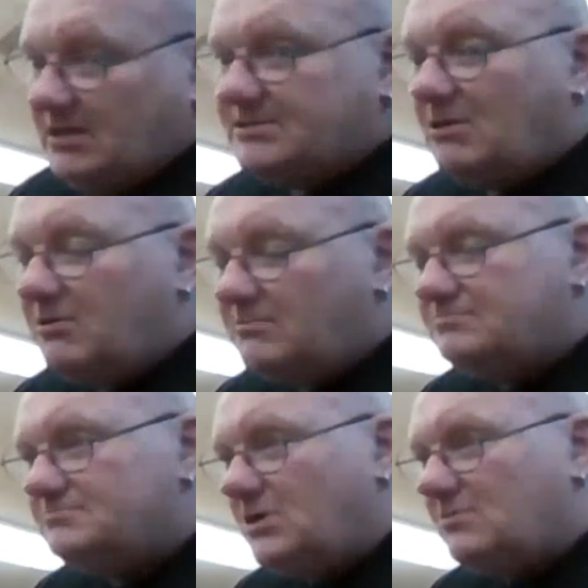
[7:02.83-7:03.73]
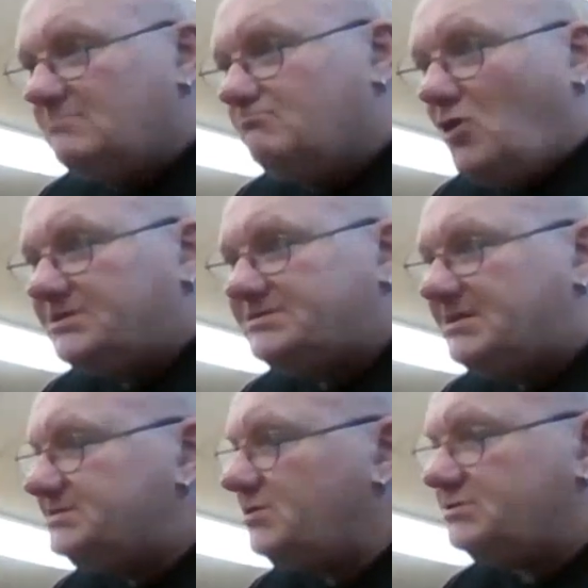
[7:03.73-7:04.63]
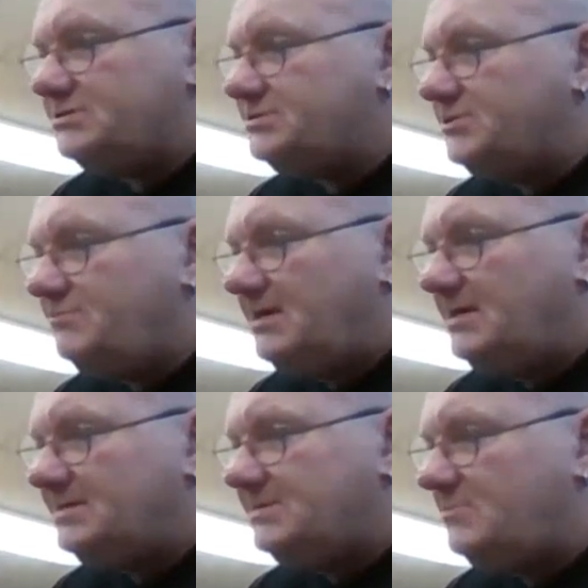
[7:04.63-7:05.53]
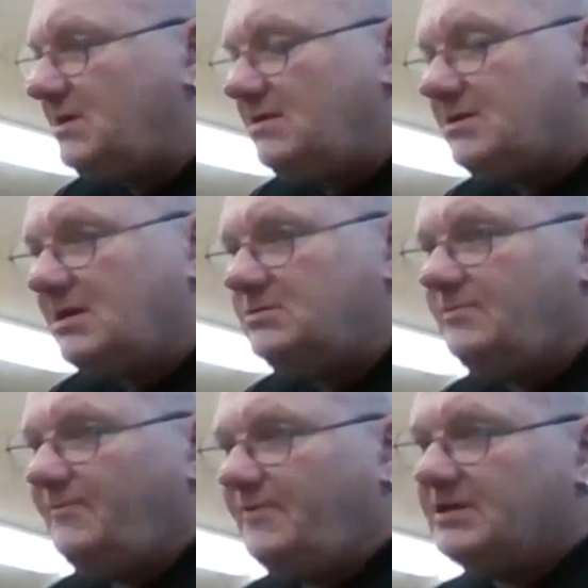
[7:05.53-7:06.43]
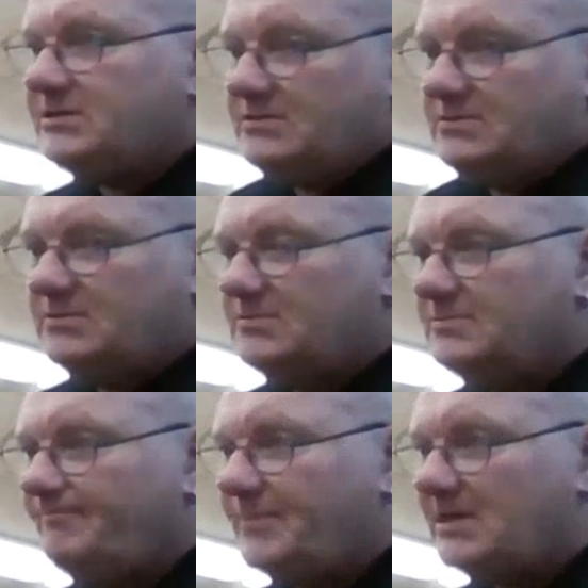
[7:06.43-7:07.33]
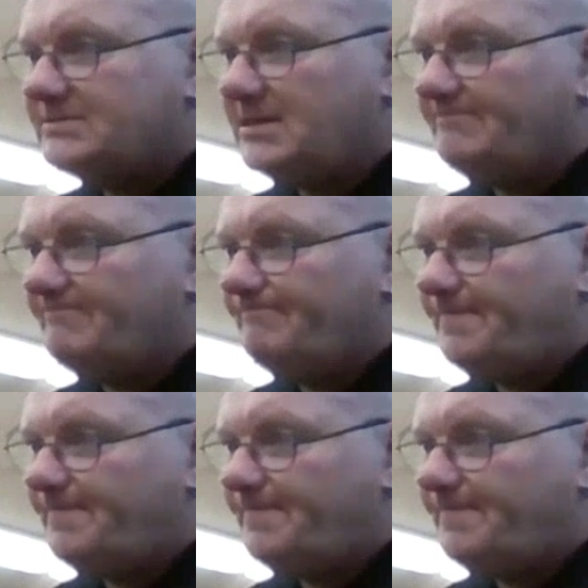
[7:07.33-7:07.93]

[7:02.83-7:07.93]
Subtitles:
So my decision, I just turned around and said, right, okay, finish. That's it.